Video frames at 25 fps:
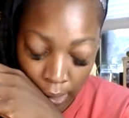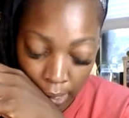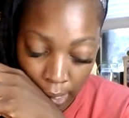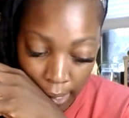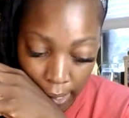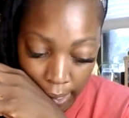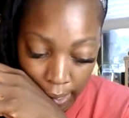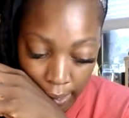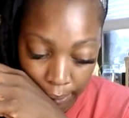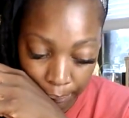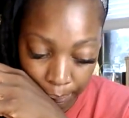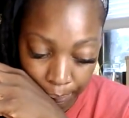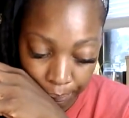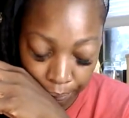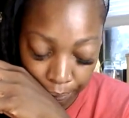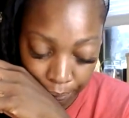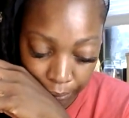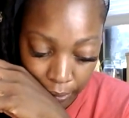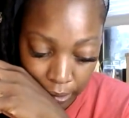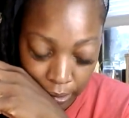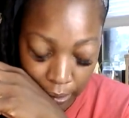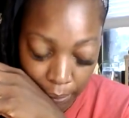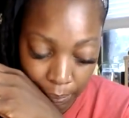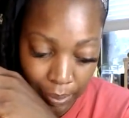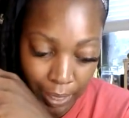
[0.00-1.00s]
Um,
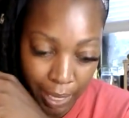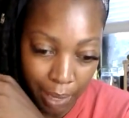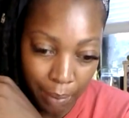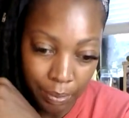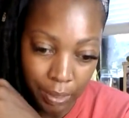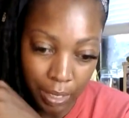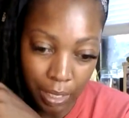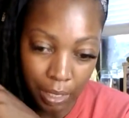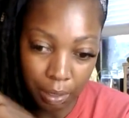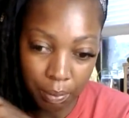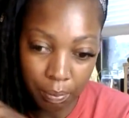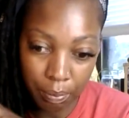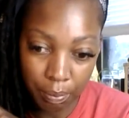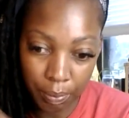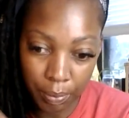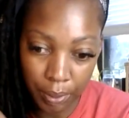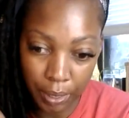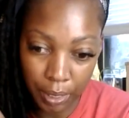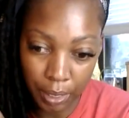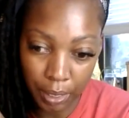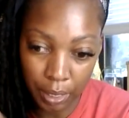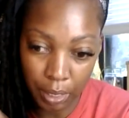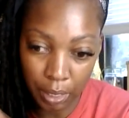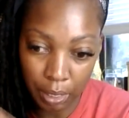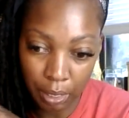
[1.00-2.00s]
sometimes they can
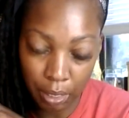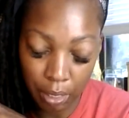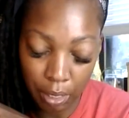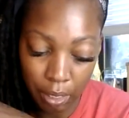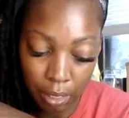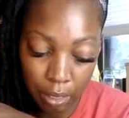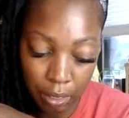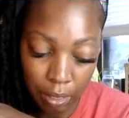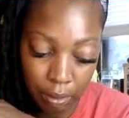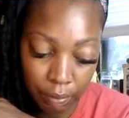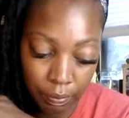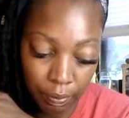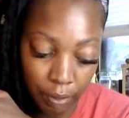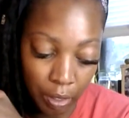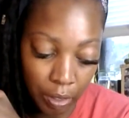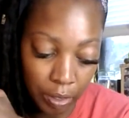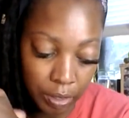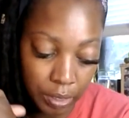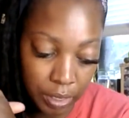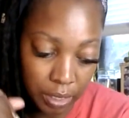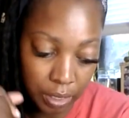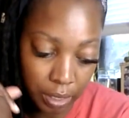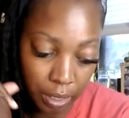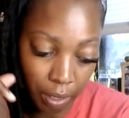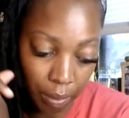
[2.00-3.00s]
be very
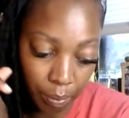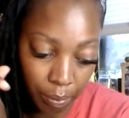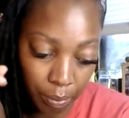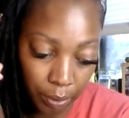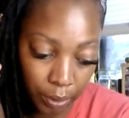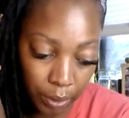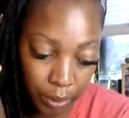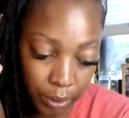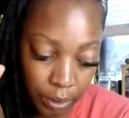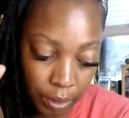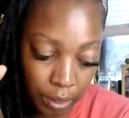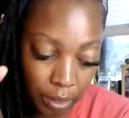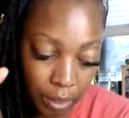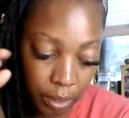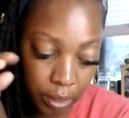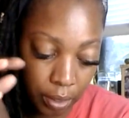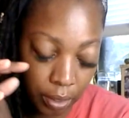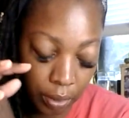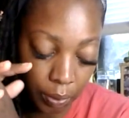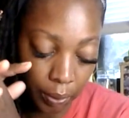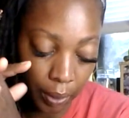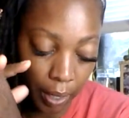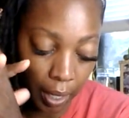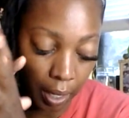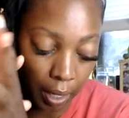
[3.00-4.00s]
stubborn,
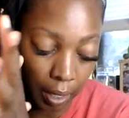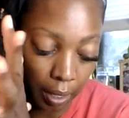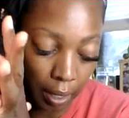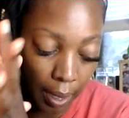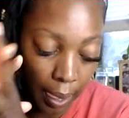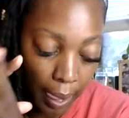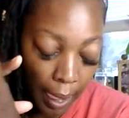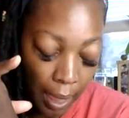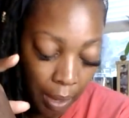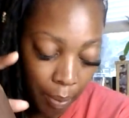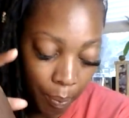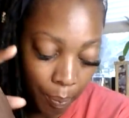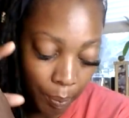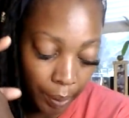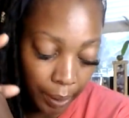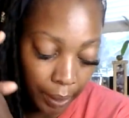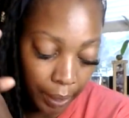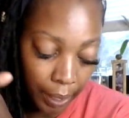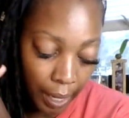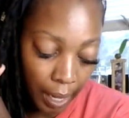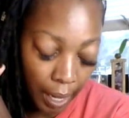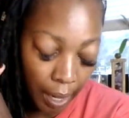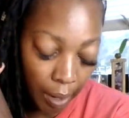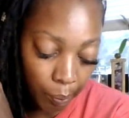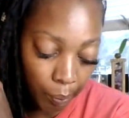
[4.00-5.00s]
okay?
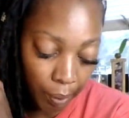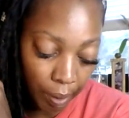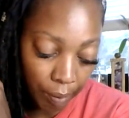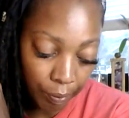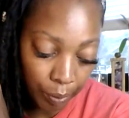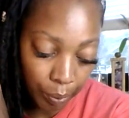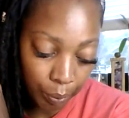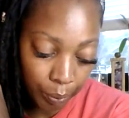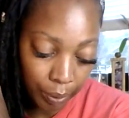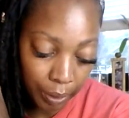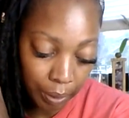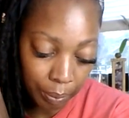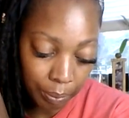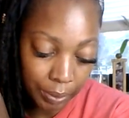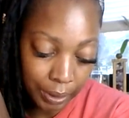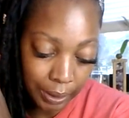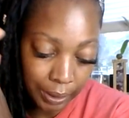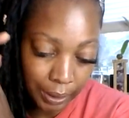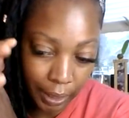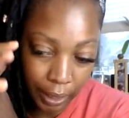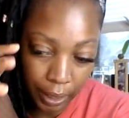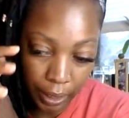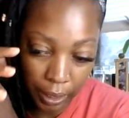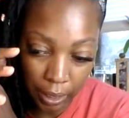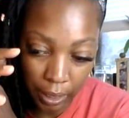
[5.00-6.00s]
But however, what I'm
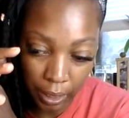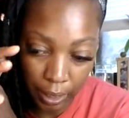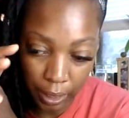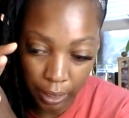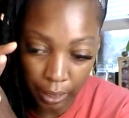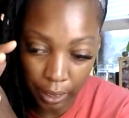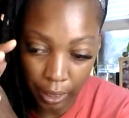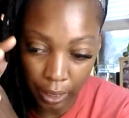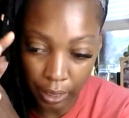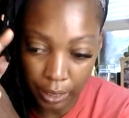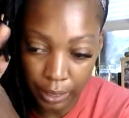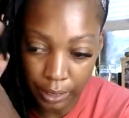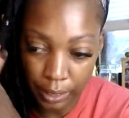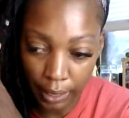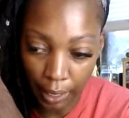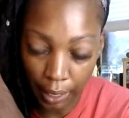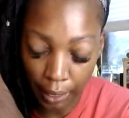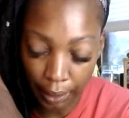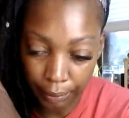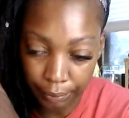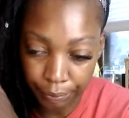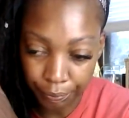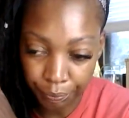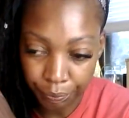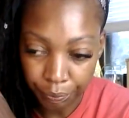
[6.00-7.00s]
seeing here is
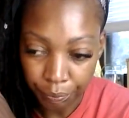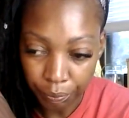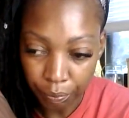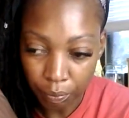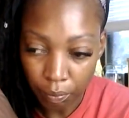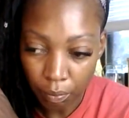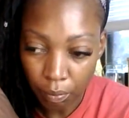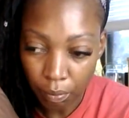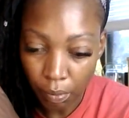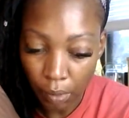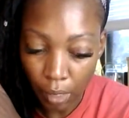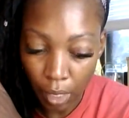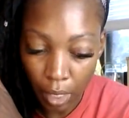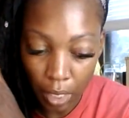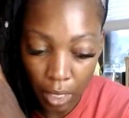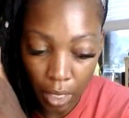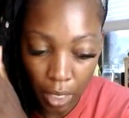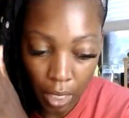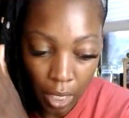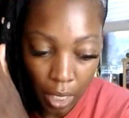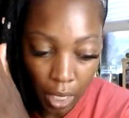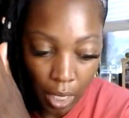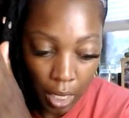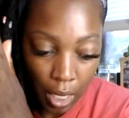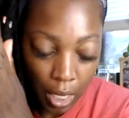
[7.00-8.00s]
that
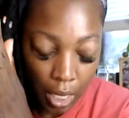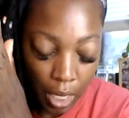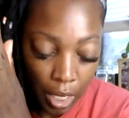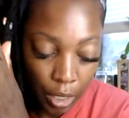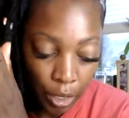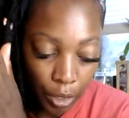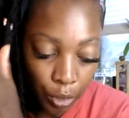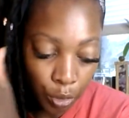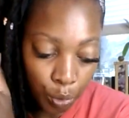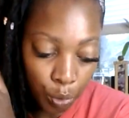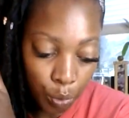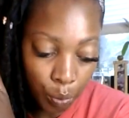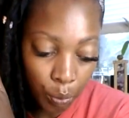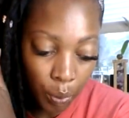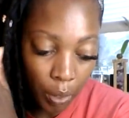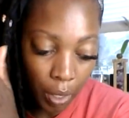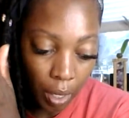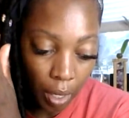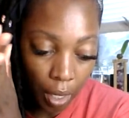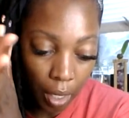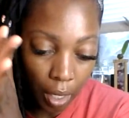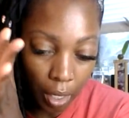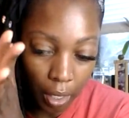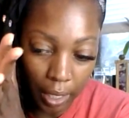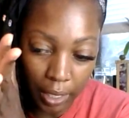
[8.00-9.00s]
you
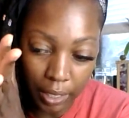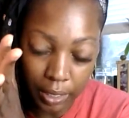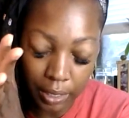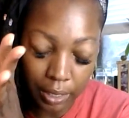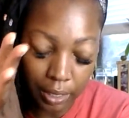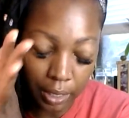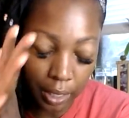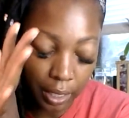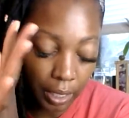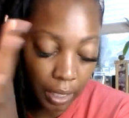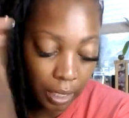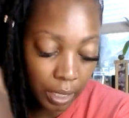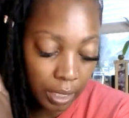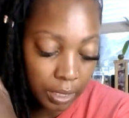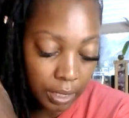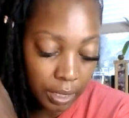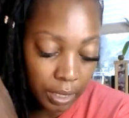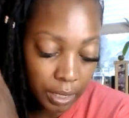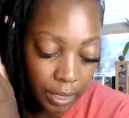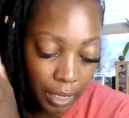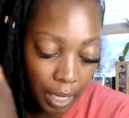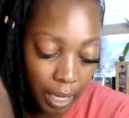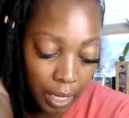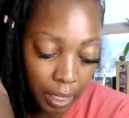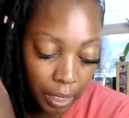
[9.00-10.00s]
are it's it is
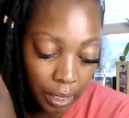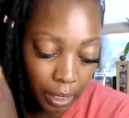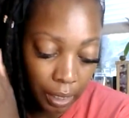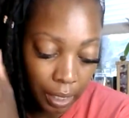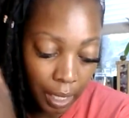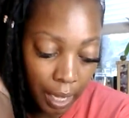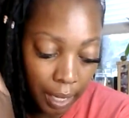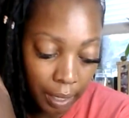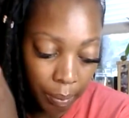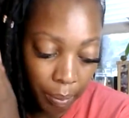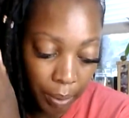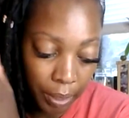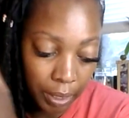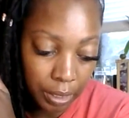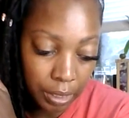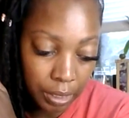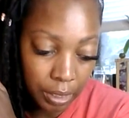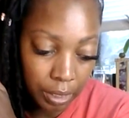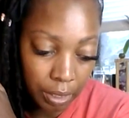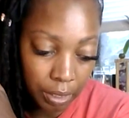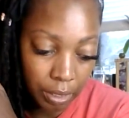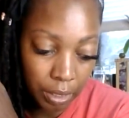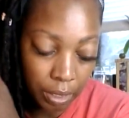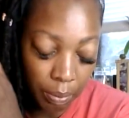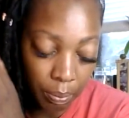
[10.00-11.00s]
it's taking a lot of
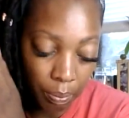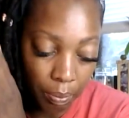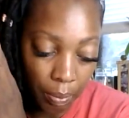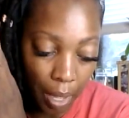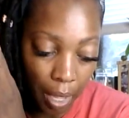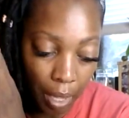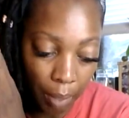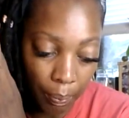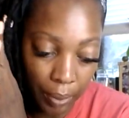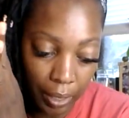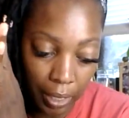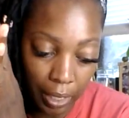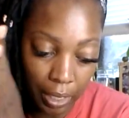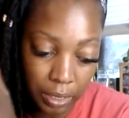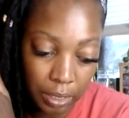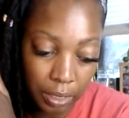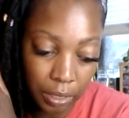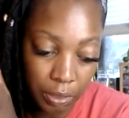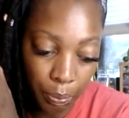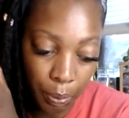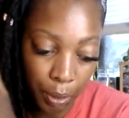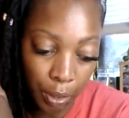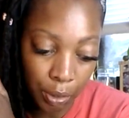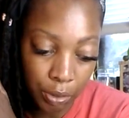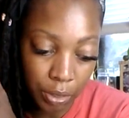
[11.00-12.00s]
patience because this
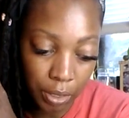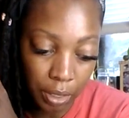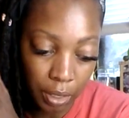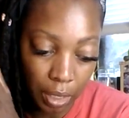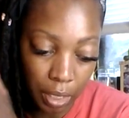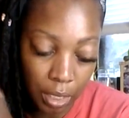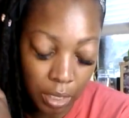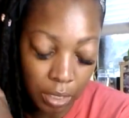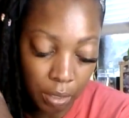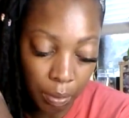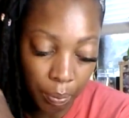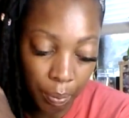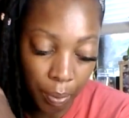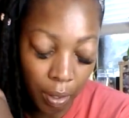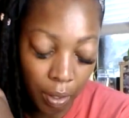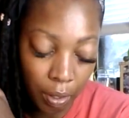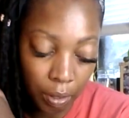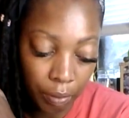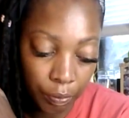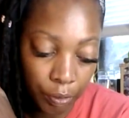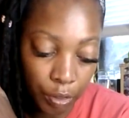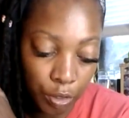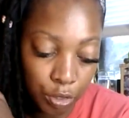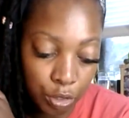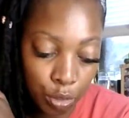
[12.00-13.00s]
person is a part
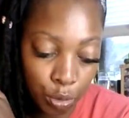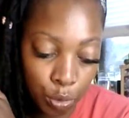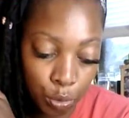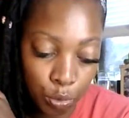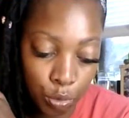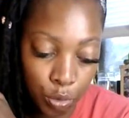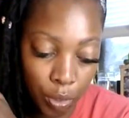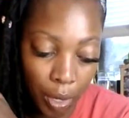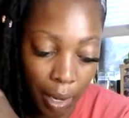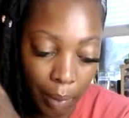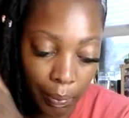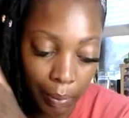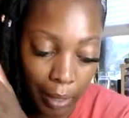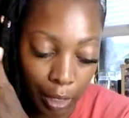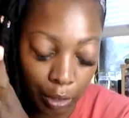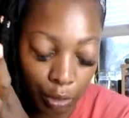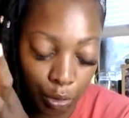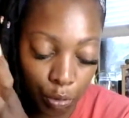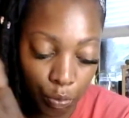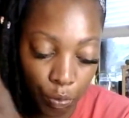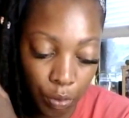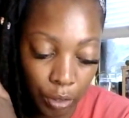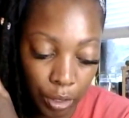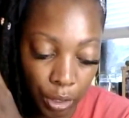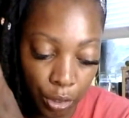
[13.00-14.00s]
of your soul tribe like
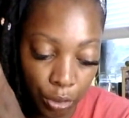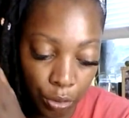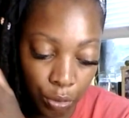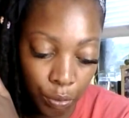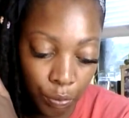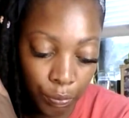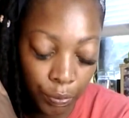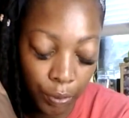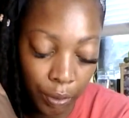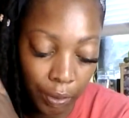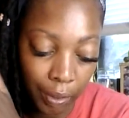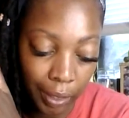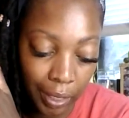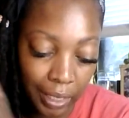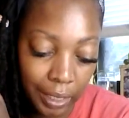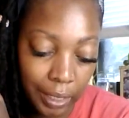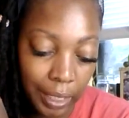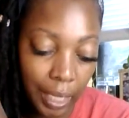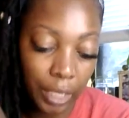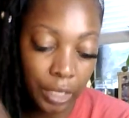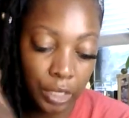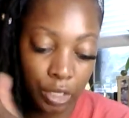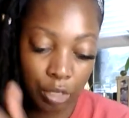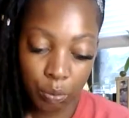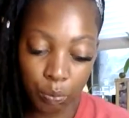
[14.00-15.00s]
you really do feel the
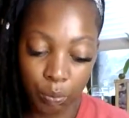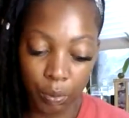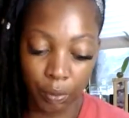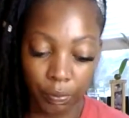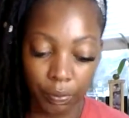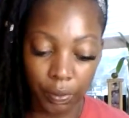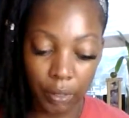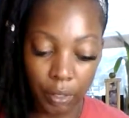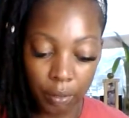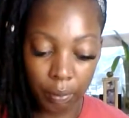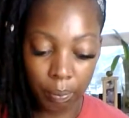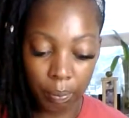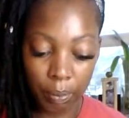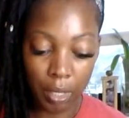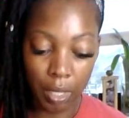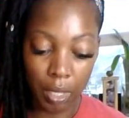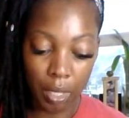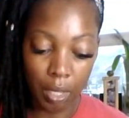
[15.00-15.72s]
connection with them